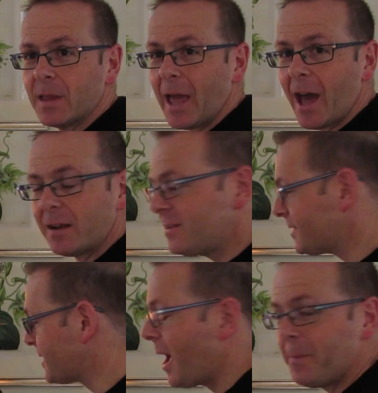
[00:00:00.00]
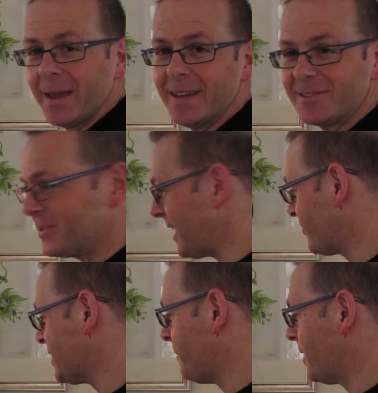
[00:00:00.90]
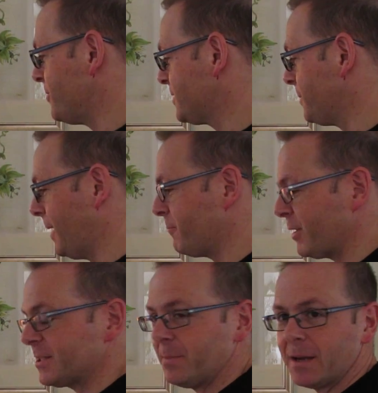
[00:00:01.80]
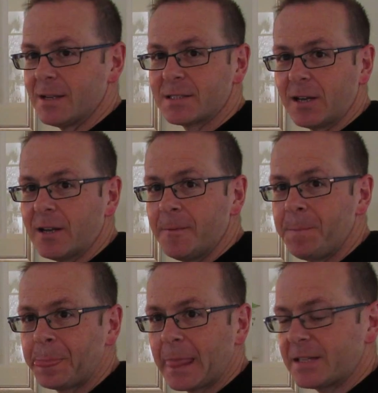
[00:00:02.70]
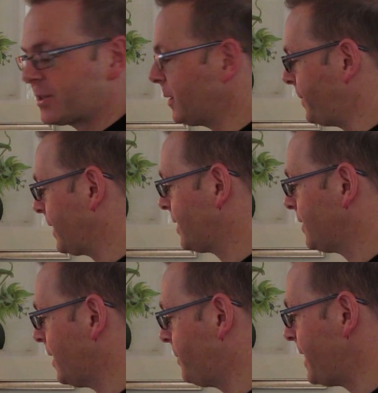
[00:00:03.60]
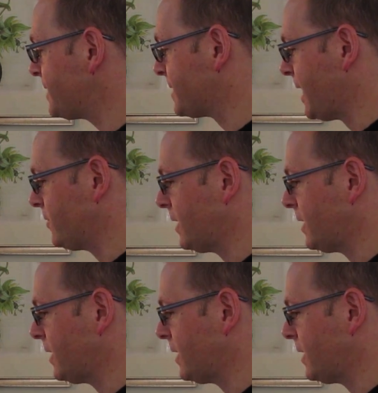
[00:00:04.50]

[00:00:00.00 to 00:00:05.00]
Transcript: How do you stop it? Because every time I use press a button, it's gonna pick a bass sound.